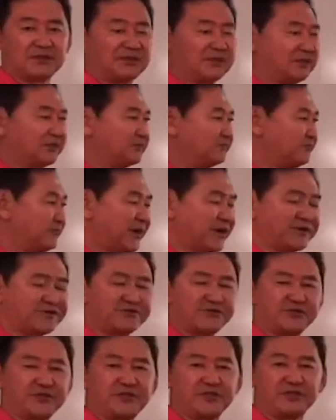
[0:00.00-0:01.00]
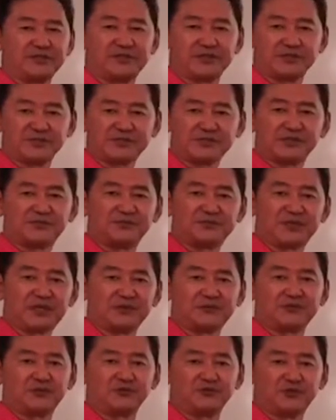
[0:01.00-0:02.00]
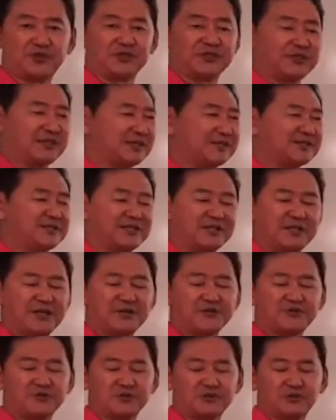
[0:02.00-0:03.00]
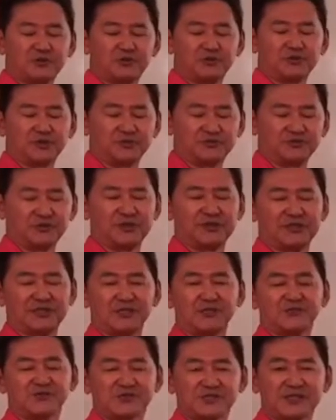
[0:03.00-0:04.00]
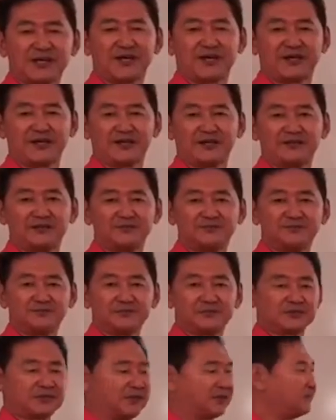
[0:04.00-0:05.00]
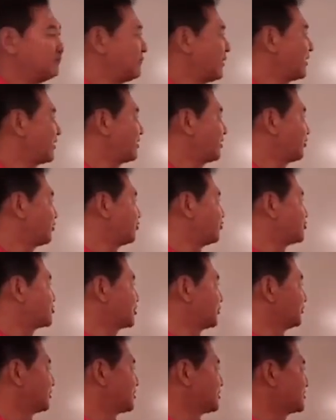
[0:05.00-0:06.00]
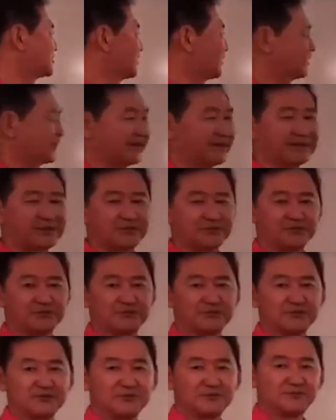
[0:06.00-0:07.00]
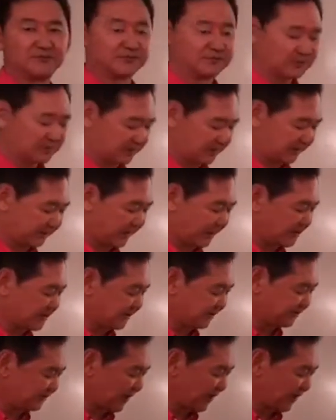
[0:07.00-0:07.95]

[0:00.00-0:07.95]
in measuring your inclination or your leadership style, okay, making use of the CRLQs. There's a